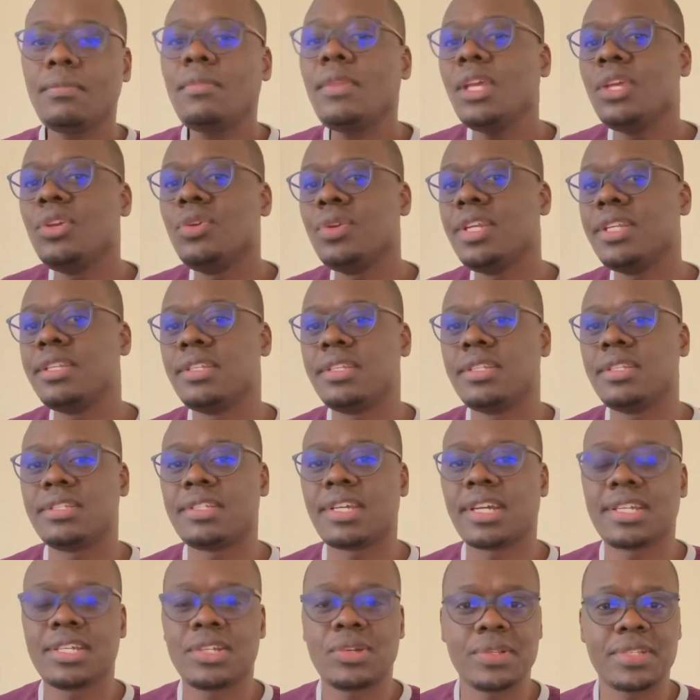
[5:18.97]
You need
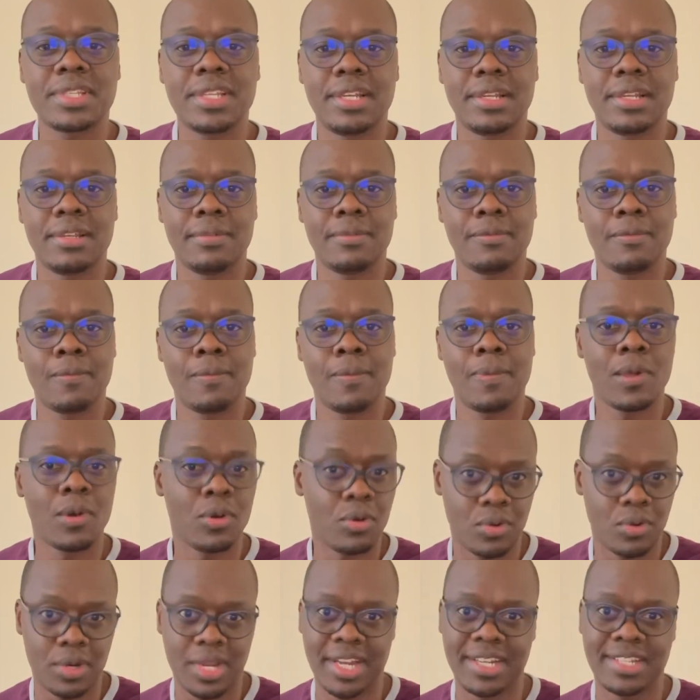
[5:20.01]
technical skill or
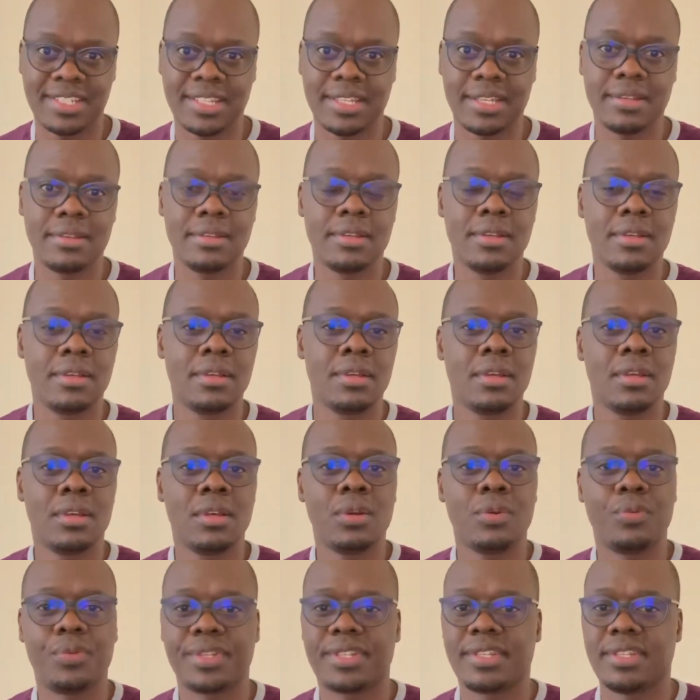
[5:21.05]
hard skill,
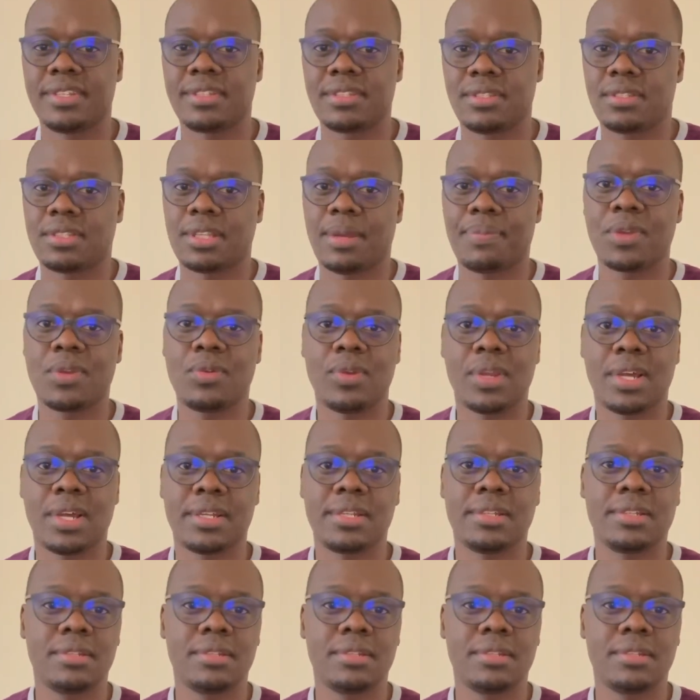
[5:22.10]
which is something you learn